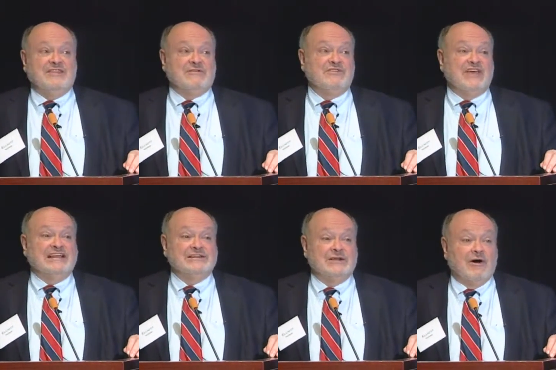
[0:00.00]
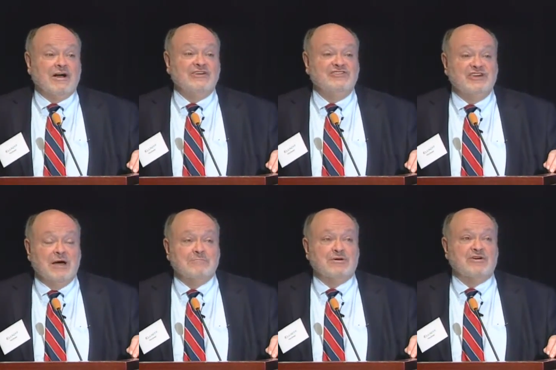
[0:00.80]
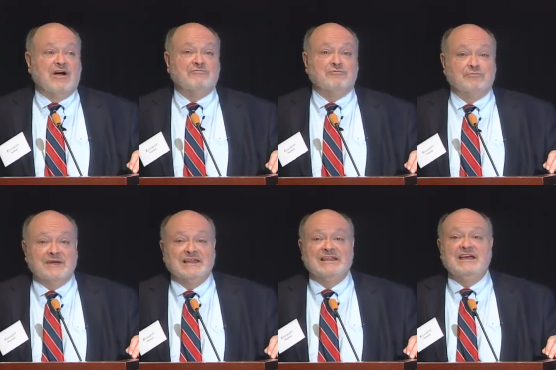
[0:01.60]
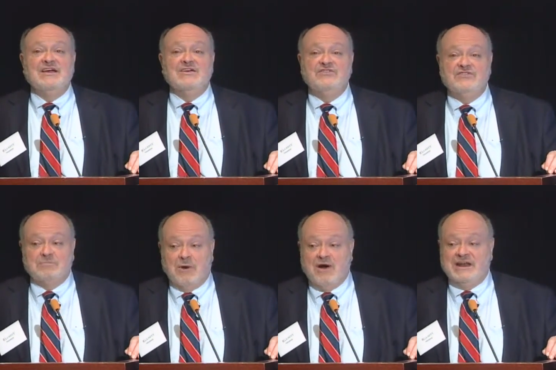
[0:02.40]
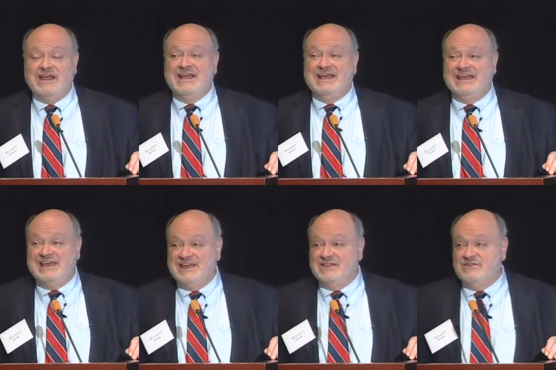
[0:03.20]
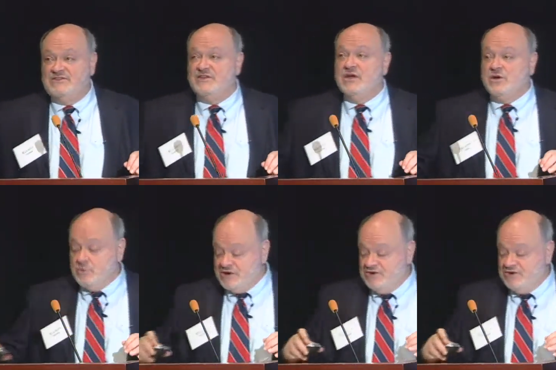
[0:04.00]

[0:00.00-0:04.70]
There is a large number of really smart kids who are